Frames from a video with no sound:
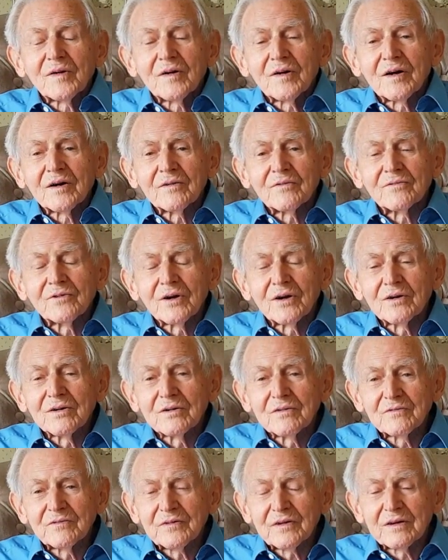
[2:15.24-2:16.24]
a row
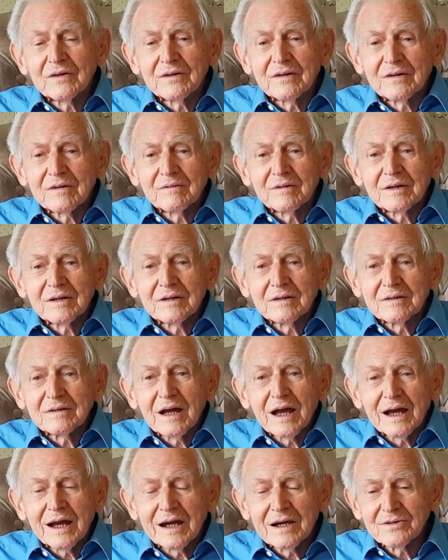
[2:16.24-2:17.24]
of
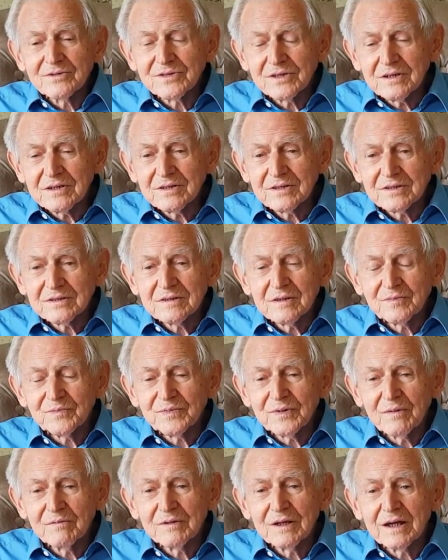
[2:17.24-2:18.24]
houses that
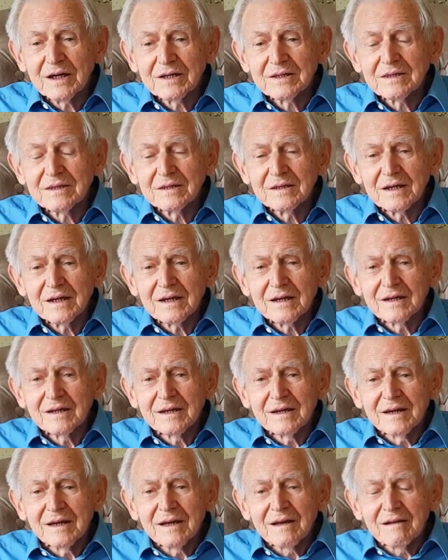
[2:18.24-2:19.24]
probably had the
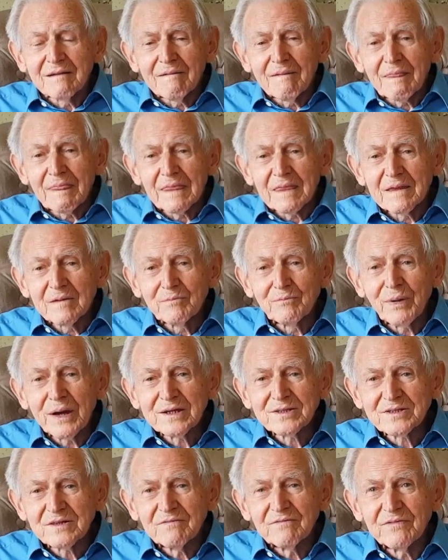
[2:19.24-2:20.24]

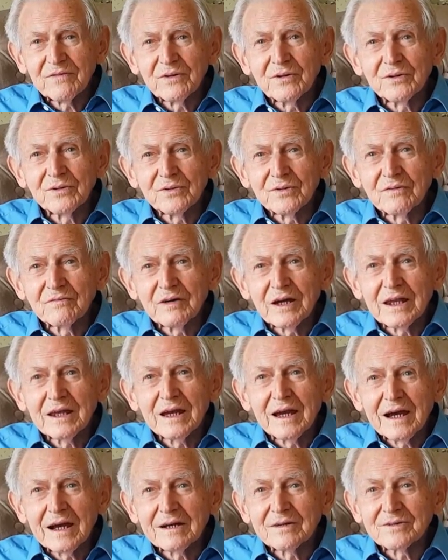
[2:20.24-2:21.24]
best view of any
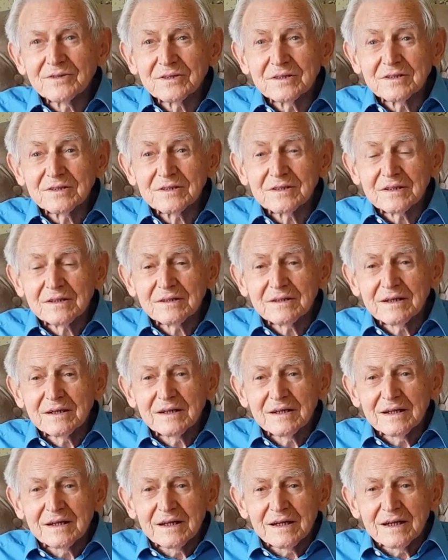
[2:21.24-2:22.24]
houses
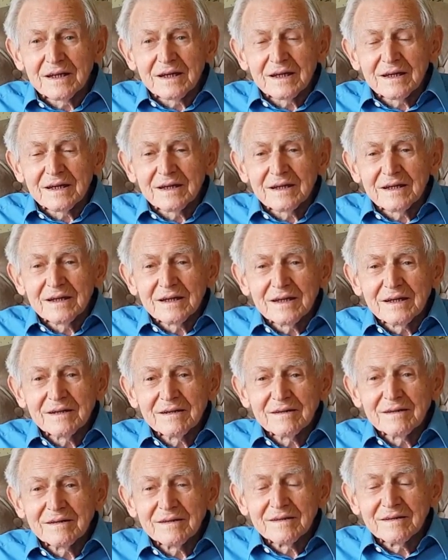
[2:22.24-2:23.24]

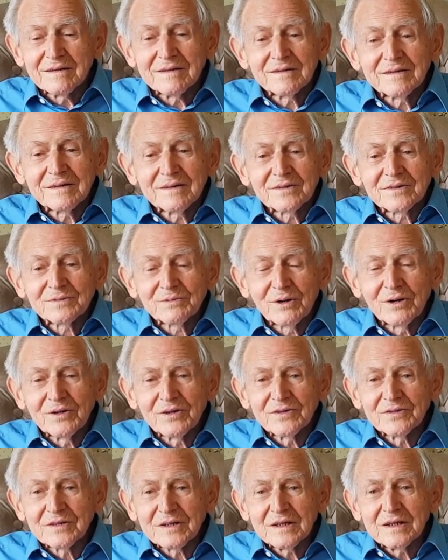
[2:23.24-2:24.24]
in
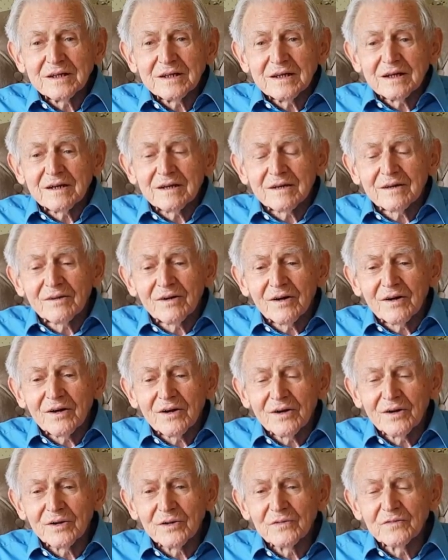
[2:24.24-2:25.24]
Swansea
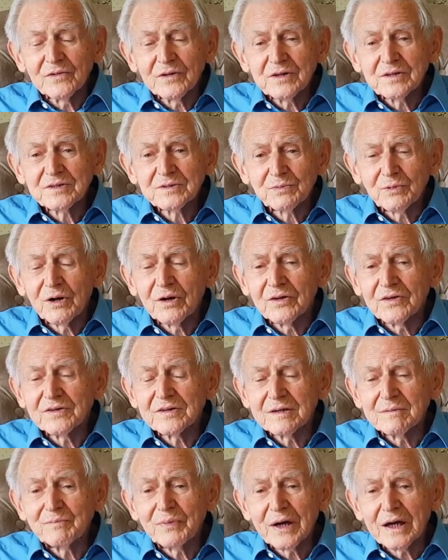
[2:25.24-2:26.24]
over
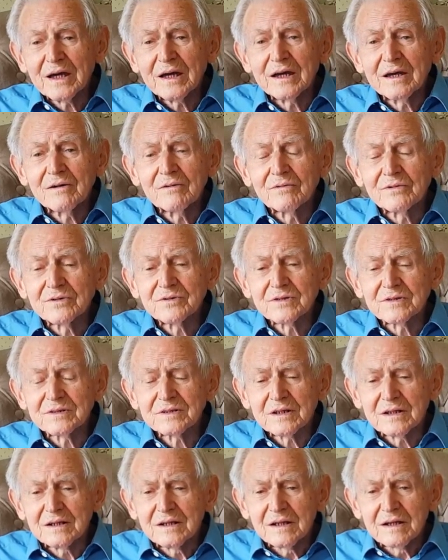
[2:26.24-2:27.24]
Swansea Bay, which is